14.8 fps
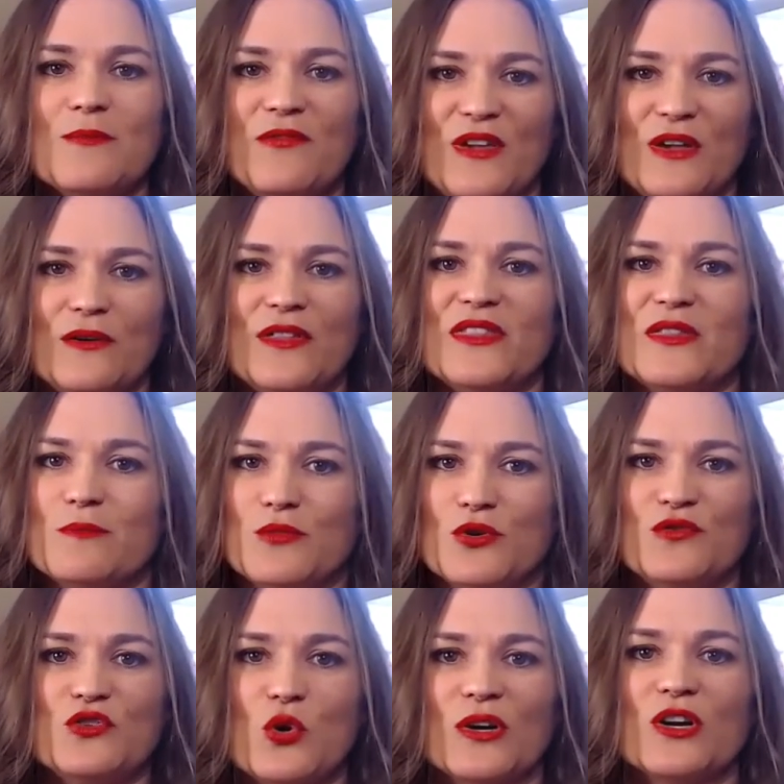feel that the move
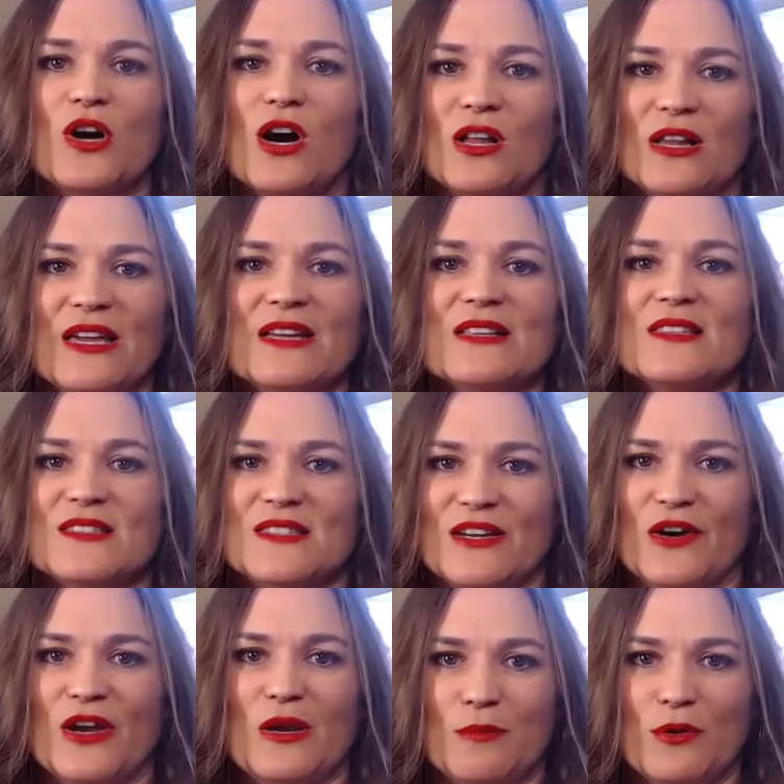toward calling it
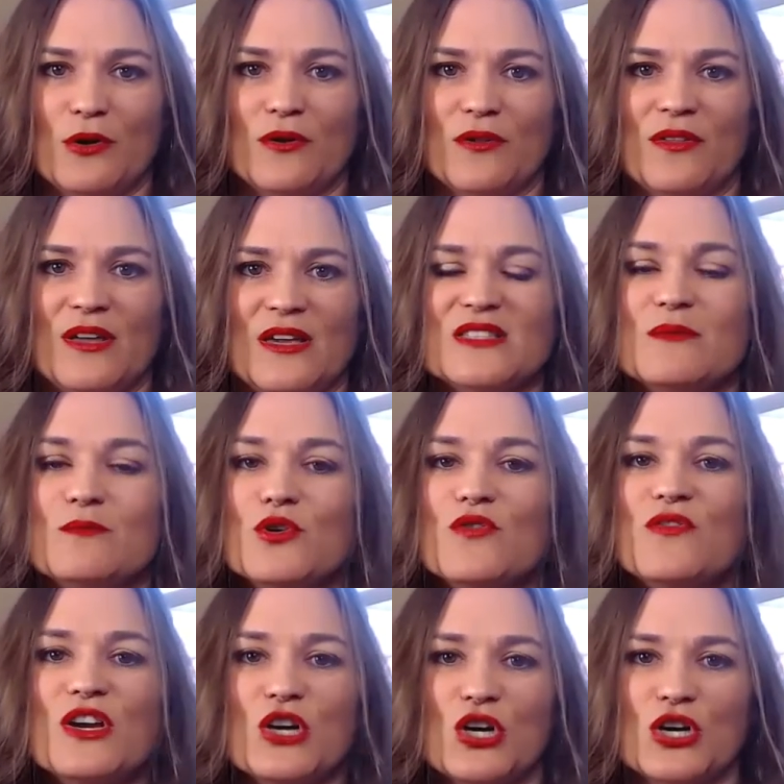cesarean birth is a move
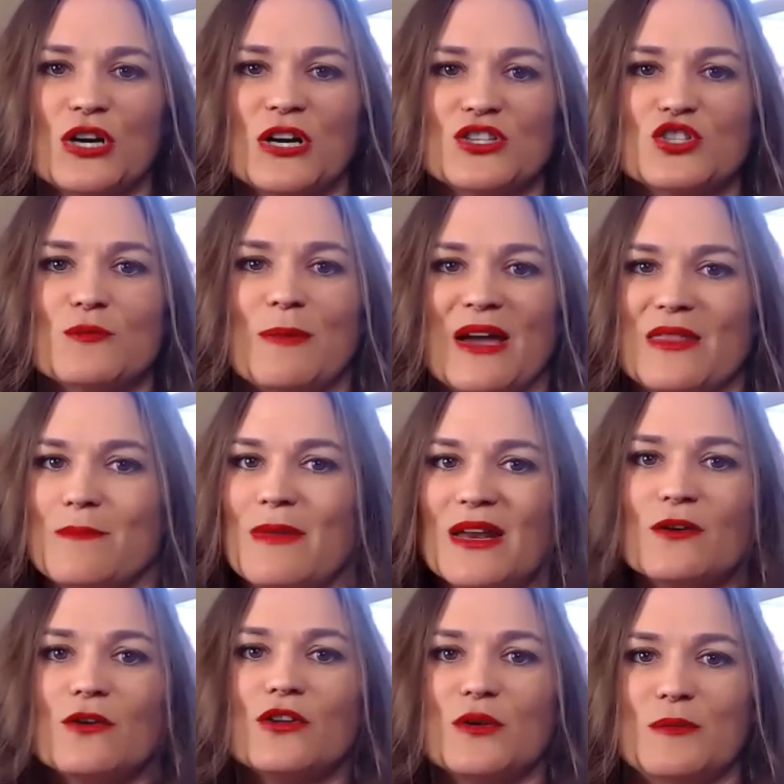encouraged by the
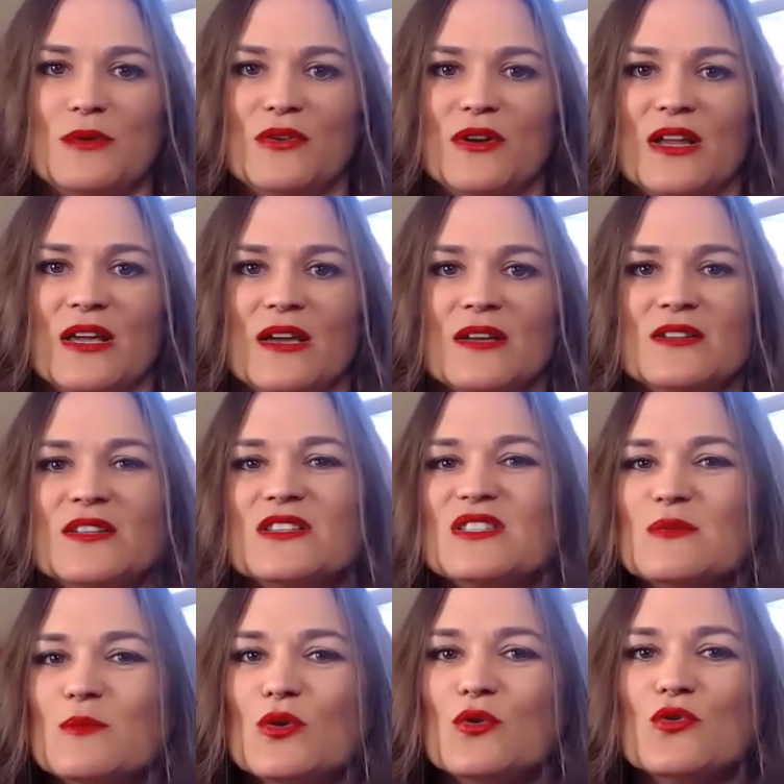medical community to
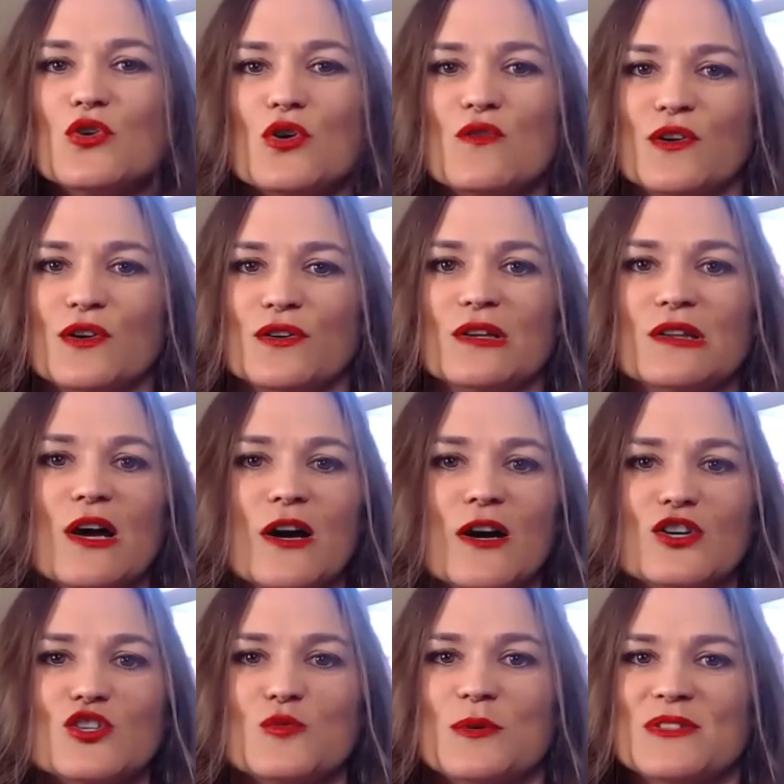smooth over the
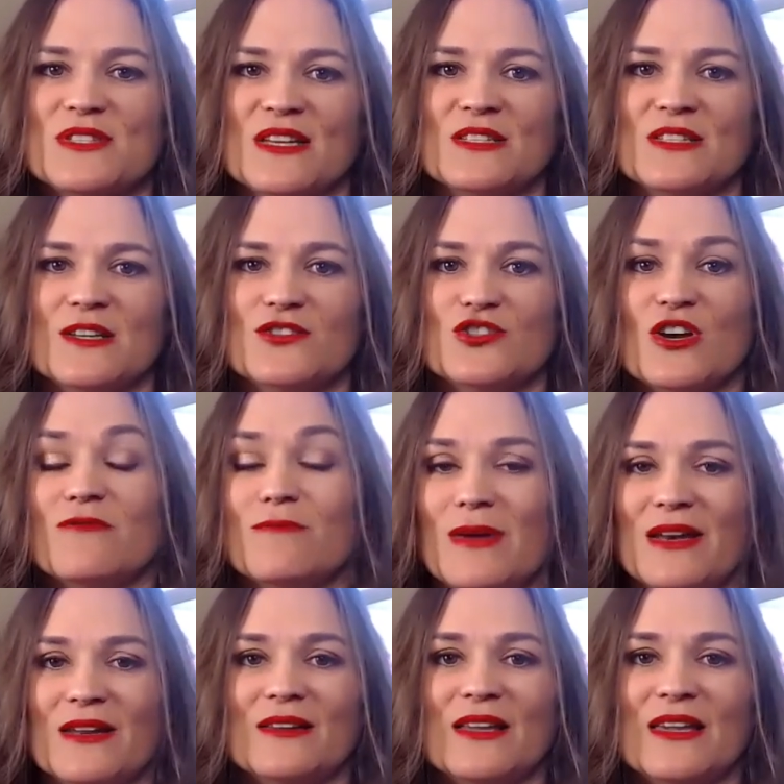large percentage of
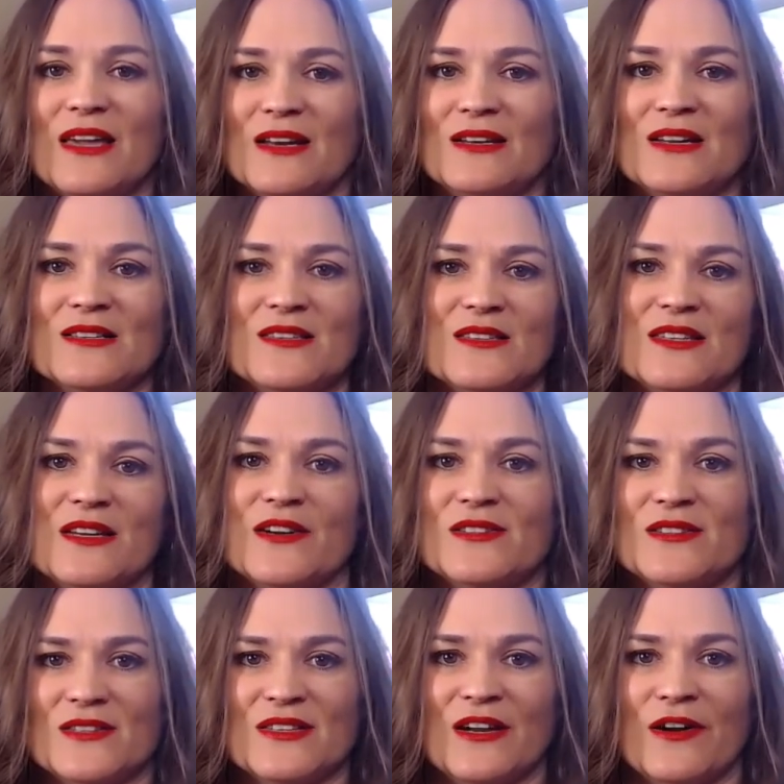medically unnecessary
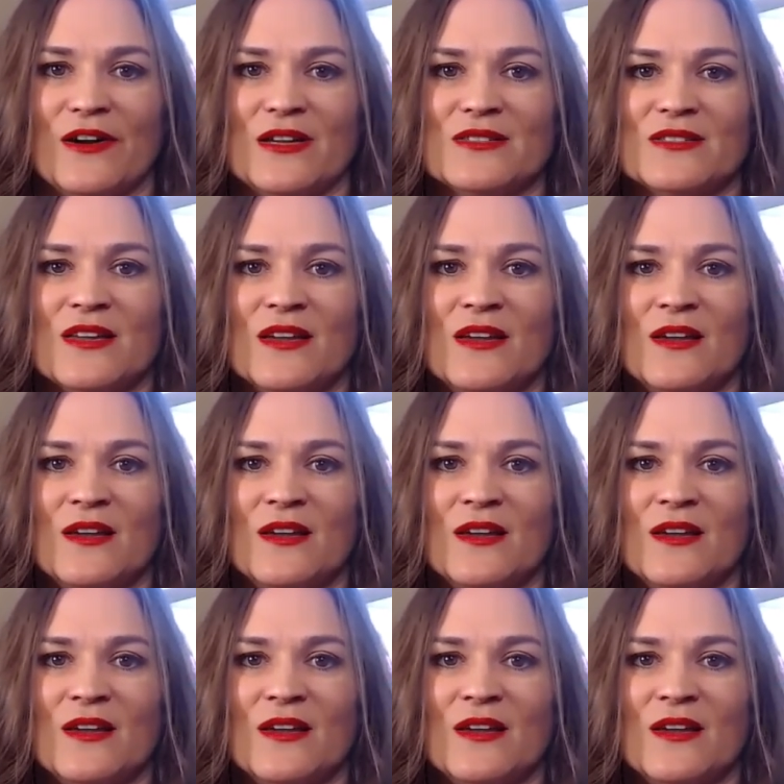cesareans.